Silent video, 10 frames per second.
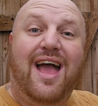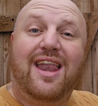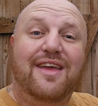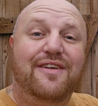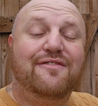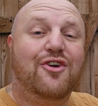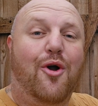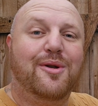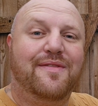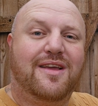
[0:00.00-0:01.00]
and I've even
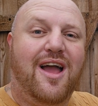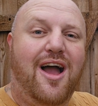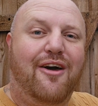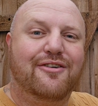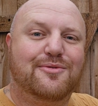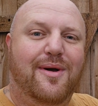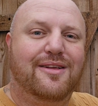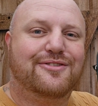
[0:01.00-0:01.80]
got one in the car as well.